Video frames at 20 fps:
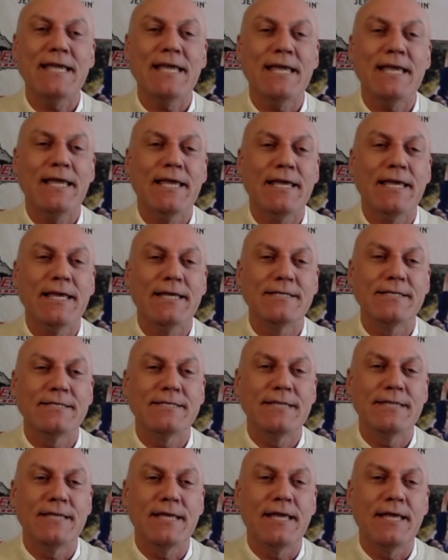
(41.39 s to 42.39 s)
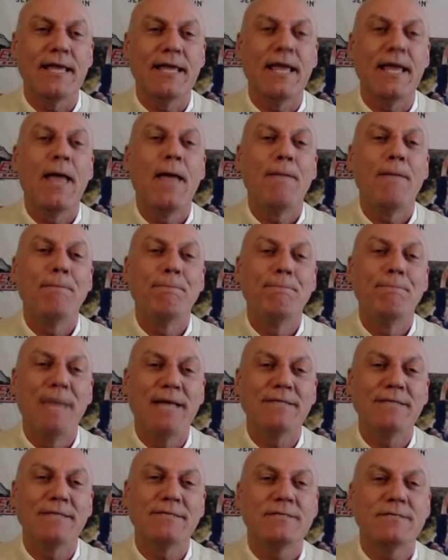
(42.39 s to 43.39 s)
He is the
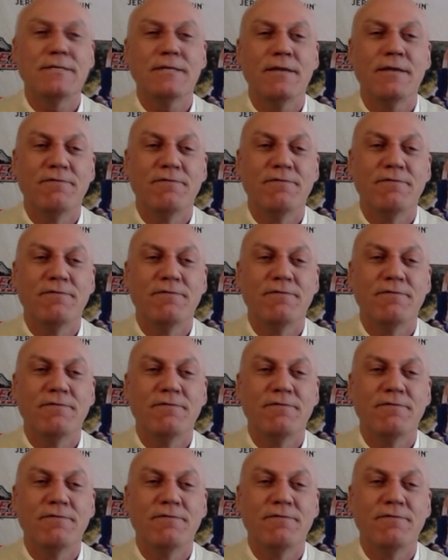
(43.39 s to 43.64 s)
men's